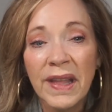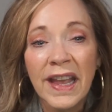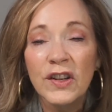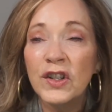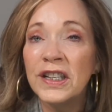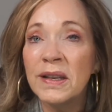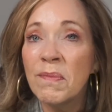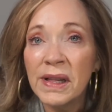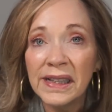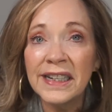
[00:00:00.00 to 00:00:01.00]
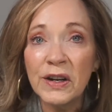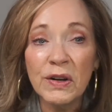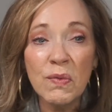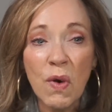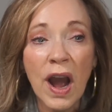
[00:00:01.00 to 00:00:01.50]
She's a military
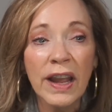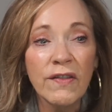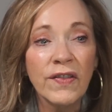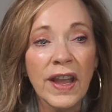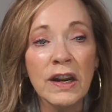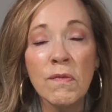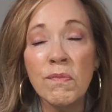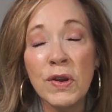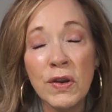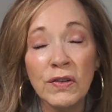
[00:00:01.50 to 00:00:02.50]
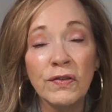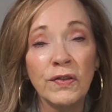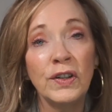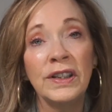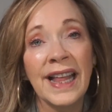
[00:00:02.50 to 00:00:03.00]
wife and a
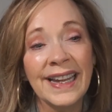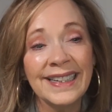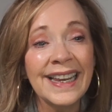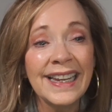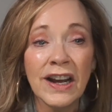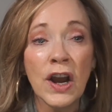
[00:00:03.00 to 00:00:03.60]
beautiful Latina